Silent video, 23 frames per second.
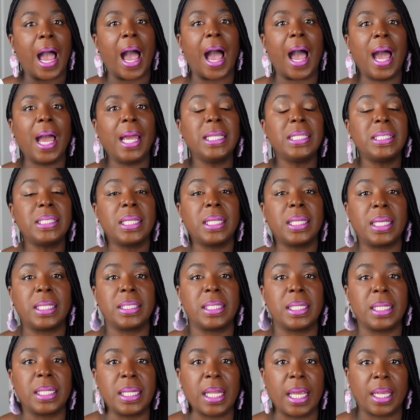I say
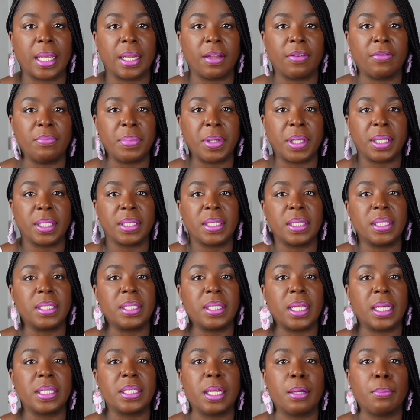that's a negative because it
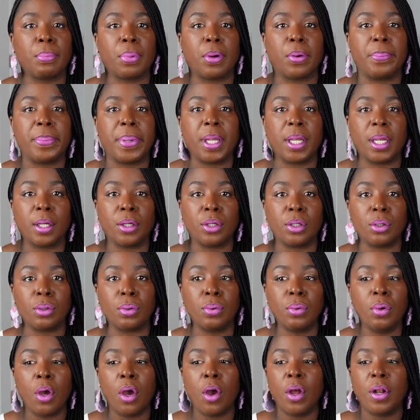doesn't prepare
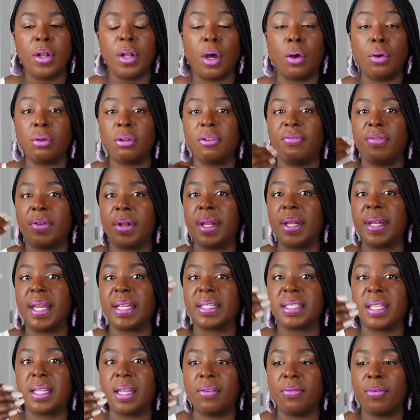you not only for the
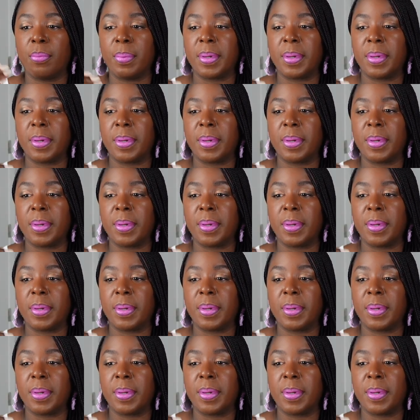next level,